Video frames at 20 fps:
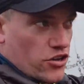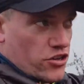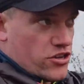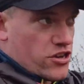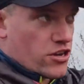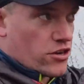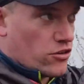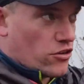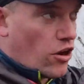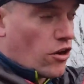
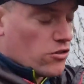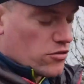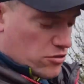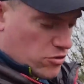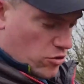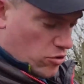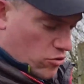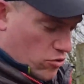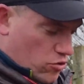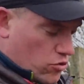You can
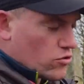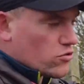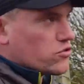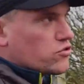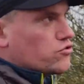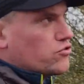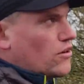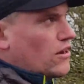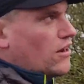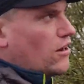also go
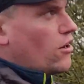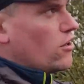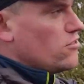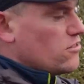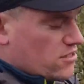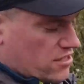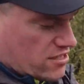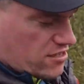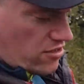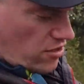straight on,
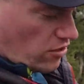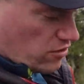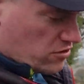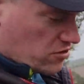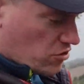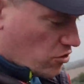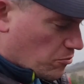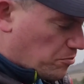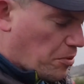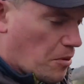this is
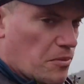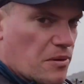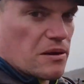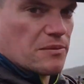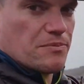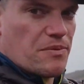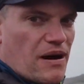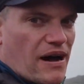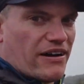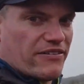also a
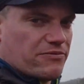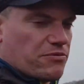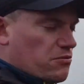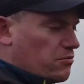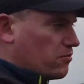public path.